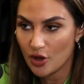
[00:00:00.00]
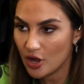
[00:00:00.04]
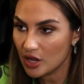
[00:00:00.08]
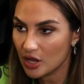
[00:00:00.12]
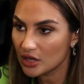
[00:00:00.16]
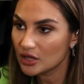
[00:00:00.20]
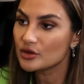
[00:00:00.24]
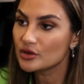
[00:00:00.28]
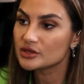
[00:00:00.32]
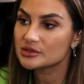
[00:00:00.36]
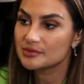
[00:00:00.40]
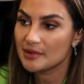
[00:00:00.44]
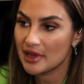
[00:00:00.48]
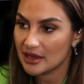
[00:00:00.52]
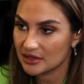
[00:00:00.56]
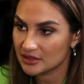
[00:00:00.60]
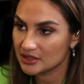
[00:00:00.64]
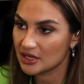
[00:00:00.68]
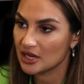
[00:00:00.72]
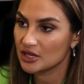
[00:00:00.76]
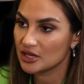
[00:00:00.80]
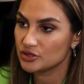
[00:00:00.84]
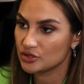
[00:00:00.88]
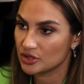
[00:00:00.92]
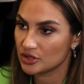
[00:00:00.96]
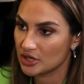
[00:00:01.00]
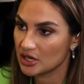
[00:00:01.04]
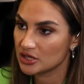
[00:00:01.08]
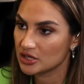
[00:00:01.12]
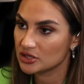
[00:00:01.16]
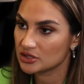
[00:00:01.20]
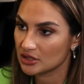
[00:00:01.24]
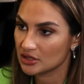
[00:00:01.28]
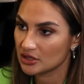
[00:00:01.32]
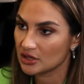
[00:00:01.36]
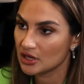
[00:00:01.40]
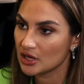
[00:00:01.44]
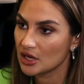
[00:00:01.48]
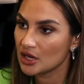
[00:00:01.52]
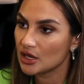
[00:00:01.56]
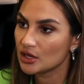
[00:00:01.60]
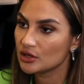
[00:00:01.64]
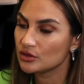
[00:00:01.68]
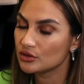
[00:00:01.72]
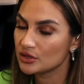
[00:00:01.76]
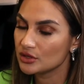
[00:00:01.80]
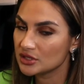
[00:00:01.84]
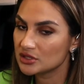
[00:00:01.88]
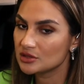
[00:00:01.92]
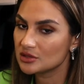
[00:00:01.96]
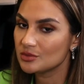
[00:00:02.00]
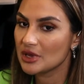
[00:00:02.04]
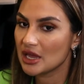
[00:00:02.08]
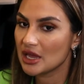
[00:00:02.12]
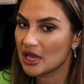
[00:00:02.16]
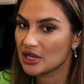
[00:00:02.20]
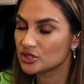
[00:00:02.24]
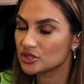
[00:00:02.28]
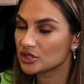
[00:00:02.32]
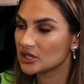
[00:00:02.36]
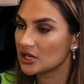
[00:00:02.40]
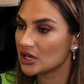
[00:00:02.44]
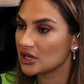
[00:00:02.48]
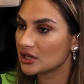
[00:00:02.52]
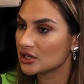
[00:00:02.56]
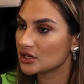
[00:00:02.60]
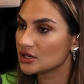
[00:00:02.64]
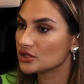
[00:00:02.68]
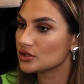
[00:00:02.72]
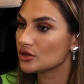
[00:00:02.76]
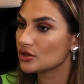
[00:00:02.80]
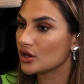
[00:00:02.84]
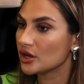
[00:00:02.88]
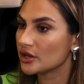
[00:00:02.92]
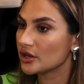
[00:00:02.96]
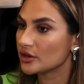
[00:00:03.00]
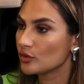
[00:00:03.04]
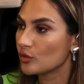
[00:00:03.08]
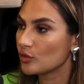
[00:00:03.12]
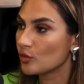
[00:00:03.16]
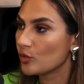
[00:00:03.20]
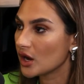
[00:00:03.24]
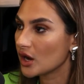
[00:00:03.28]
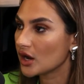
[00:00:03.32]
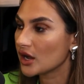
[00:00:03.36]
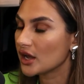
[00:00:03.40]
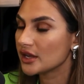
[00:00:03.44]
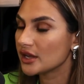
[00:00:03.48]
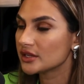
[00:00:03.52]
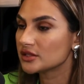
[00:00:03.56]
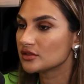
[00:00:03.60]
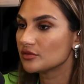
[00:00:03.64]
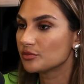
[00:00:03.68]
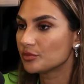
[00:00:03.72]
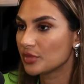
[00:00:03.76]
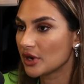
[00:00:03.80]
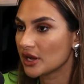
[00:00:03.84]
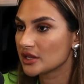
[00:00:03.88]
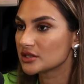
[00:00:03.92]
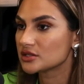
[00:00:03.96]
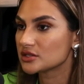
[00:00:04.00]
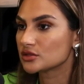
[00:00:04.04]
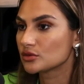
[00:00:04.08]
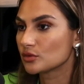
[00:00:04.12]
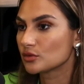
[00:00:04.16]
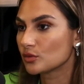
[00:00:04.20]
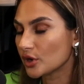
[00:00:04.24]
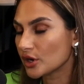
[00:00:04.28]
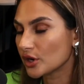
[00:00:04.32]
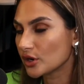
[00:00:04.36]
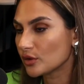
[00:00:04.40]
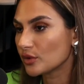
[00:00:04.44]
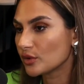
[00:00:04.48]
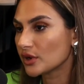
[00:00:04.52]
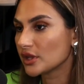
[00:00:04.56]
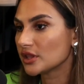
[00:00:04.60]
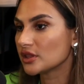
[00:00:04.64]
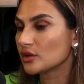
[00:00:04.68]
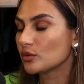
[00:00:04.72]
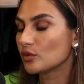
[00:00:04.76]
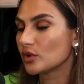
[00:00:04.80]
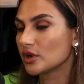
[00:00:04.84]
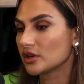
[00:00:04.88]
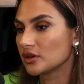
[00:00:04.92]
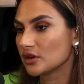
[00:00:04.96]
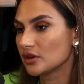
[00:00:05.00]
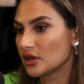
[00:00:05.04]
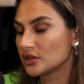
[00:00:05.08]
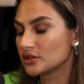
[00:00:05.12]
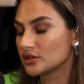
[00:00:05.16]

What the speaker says: This all goes back to education. You need to be educated on what kind of brands to work with and